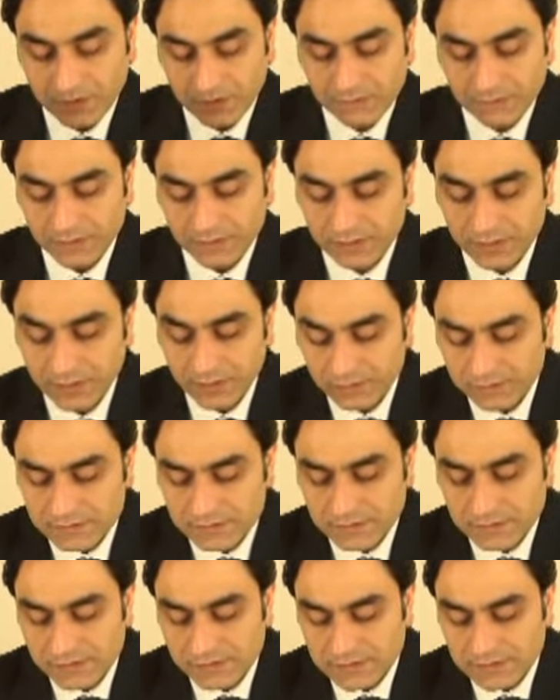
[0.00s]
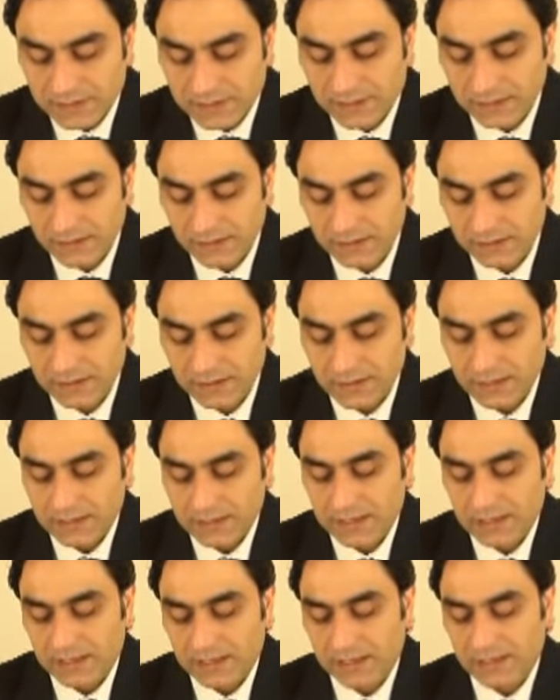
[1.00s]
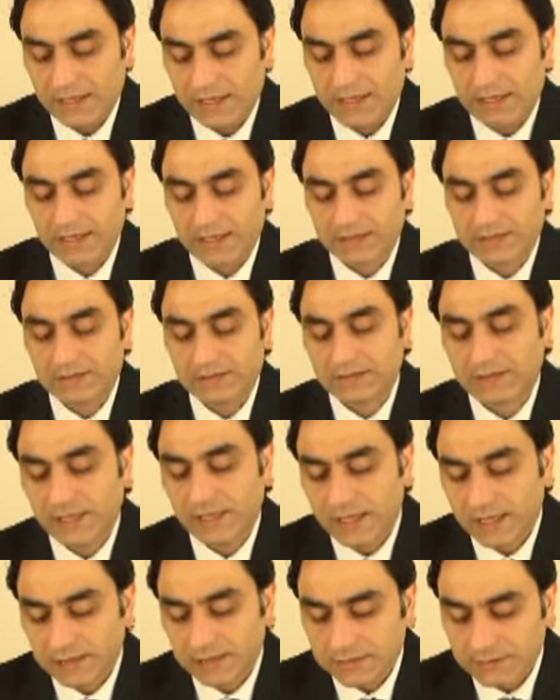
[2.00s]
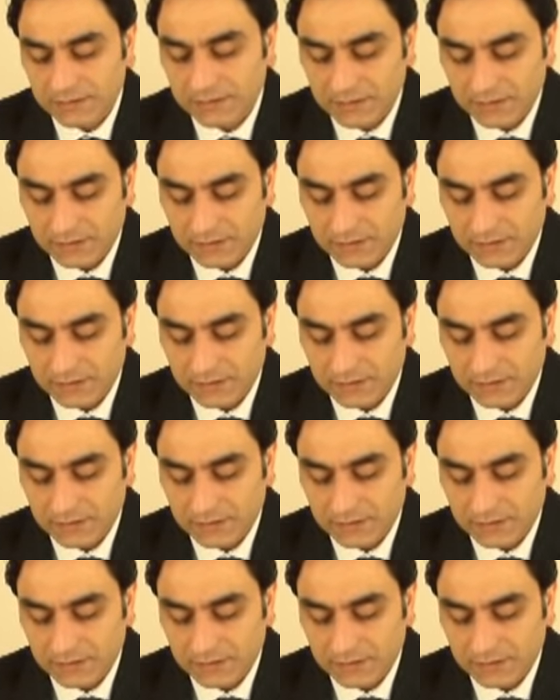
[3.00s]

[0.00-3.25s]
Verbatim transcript: forgives the sin and then